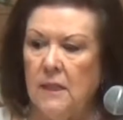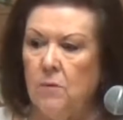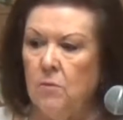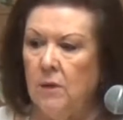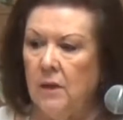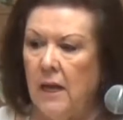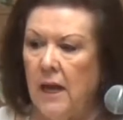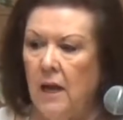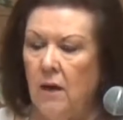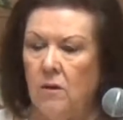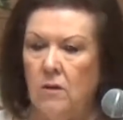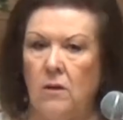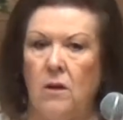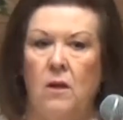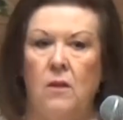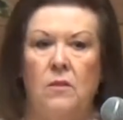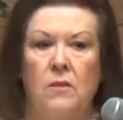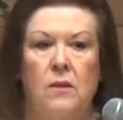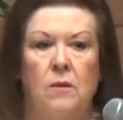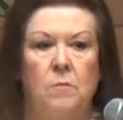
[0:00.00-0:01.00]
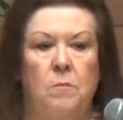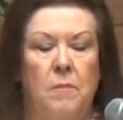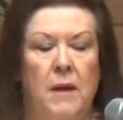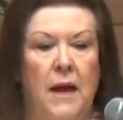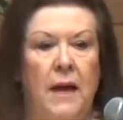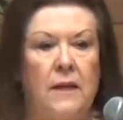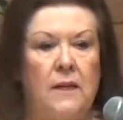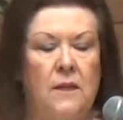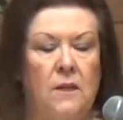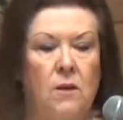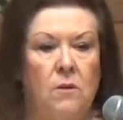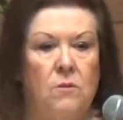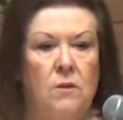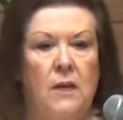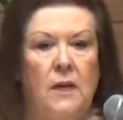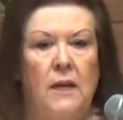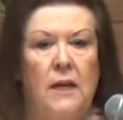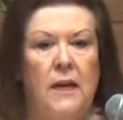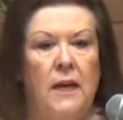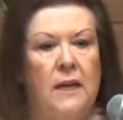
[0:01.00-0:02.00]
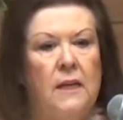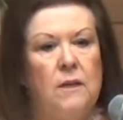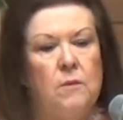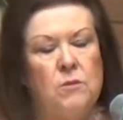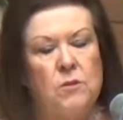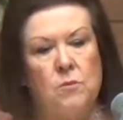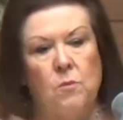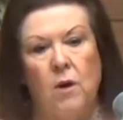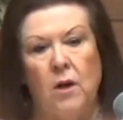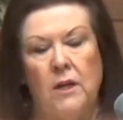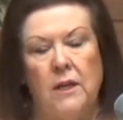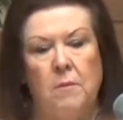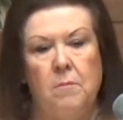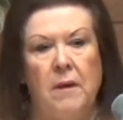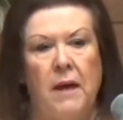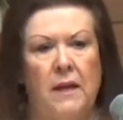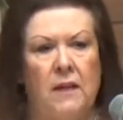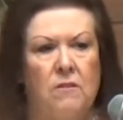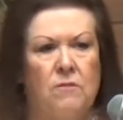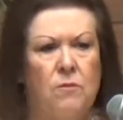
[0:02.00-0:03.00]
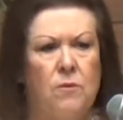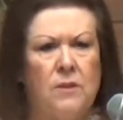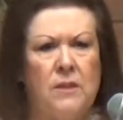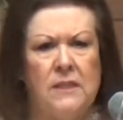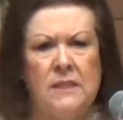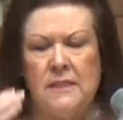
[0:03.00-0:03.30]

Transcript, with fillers: he went out on the patio and he was walking back and forth.